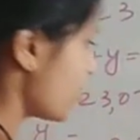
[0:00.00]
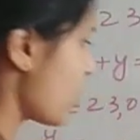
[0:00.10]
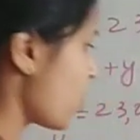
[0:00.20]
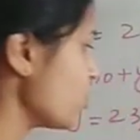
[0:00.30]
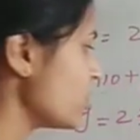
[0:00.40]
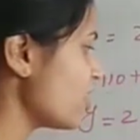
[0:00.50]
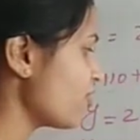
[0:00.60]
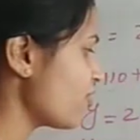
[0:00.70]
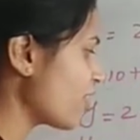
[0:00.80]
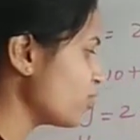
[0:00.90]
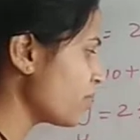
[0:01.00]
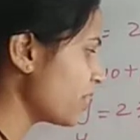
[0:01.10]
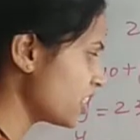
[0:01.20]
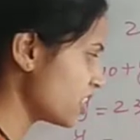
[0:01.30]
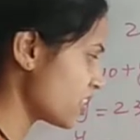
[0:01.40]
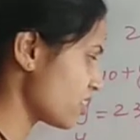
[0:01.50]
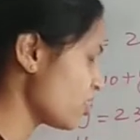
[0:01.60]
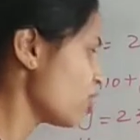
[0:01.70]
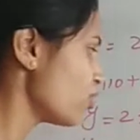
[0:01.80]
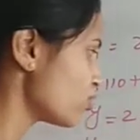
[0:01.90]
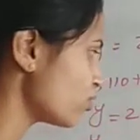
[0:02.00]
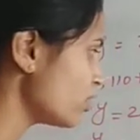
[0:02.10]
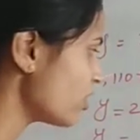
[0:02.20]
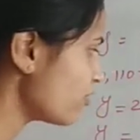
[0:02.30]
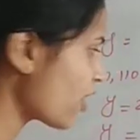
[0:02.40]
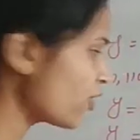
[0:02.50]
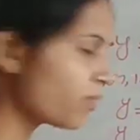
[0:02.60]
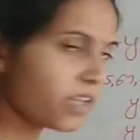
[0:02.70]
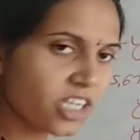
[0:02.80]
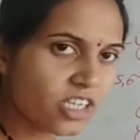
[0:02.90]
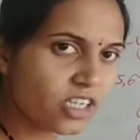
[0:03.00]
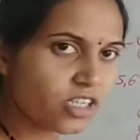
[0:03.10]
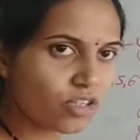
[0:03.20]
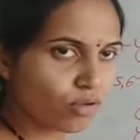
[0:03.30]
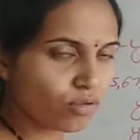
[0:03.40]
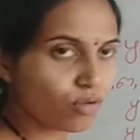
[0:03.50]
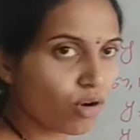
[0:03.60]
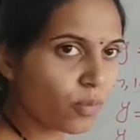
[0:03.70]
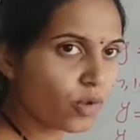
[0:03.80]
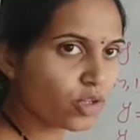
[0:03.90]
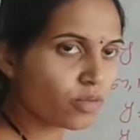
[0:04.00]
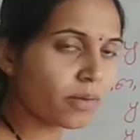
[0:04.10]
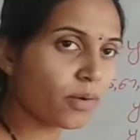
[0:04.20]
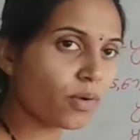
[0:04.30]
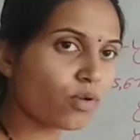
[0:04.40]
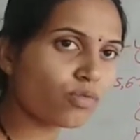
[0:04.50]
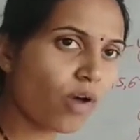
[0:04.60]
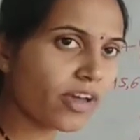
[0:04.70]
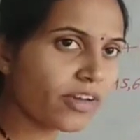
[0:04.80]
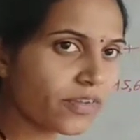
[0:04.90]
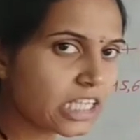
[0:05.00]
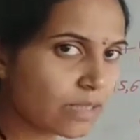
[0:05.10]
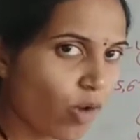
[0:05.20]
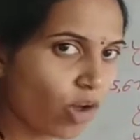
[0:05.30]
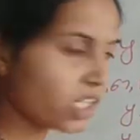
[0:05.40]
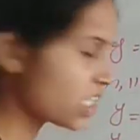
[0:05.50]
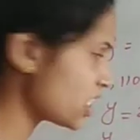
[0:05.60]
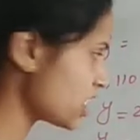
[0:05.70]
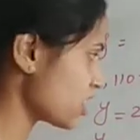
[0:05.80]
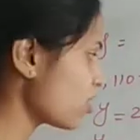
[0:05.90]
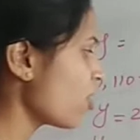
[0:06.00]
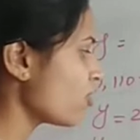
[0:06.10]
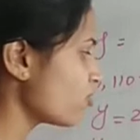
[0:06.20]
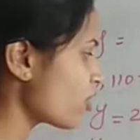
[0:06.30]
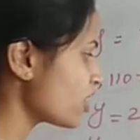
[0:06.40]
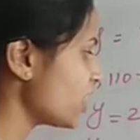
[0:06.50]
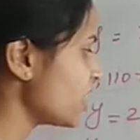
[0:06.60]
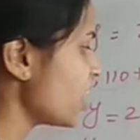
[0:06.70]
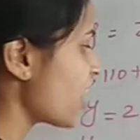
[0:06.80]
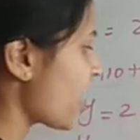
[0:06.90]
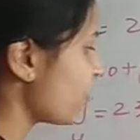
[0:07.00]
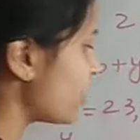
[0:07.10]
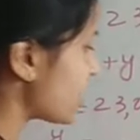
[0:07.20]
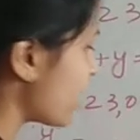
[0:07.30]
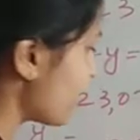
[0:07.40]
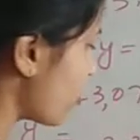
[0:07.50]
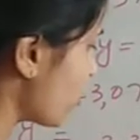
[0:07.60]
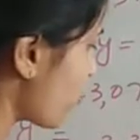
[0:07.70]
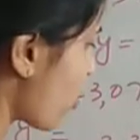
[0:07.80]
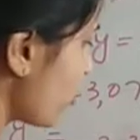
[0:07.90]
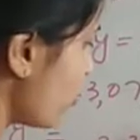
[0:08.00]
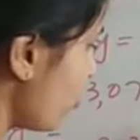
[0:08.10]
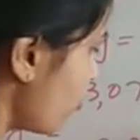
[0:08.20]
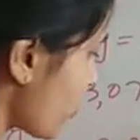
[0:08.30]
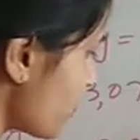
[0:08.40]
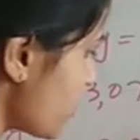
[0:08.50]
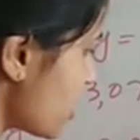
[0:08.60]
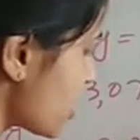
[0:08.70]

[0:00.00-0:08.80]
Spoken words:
Now here 5 minus 6. So here 5 minus 6 is also not possible because 5 is smaller than 6. For that I will take one borrow from this